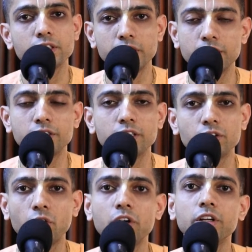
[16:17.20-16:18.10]

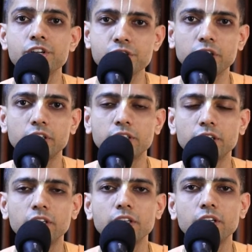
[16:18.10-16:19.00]
kirtan or Krishna
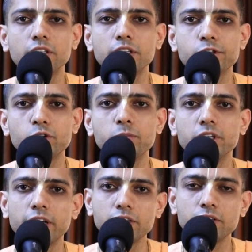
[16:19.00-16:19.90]
katha, they should be
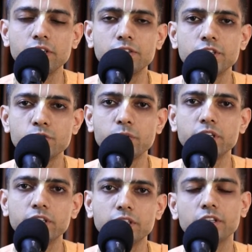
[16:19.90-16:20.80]
nicely
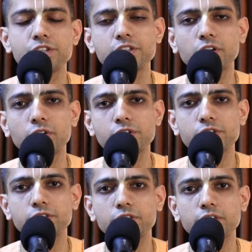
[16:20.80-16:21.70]
situated in Krishna
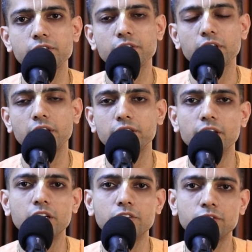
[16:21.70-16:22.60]
consciousness.
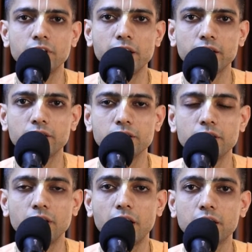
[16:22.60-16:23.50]
Then it will act.
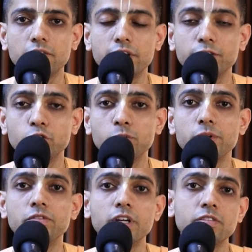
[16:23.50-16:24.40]
Otherwise, it could
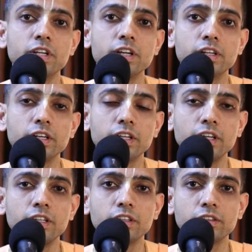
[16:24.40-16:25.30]
be very, very
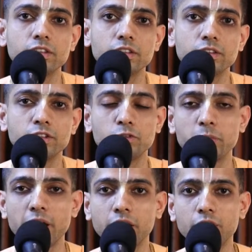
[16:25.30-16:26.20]
entertaining. This
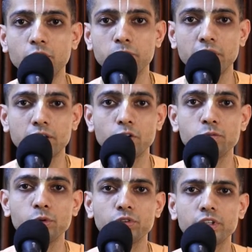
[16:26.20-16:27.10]

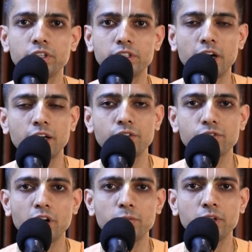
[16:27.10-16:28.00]
background music, dance,
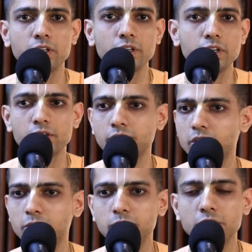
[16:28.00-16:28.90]
drama,
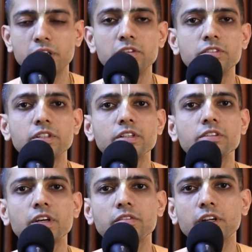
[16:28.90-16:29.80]
some TV
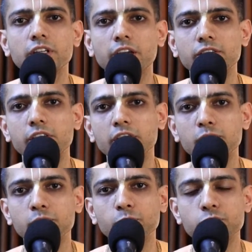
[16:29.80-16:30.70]
serials are very nicely
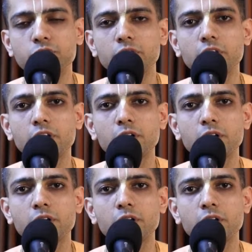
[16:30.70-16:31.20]
composed.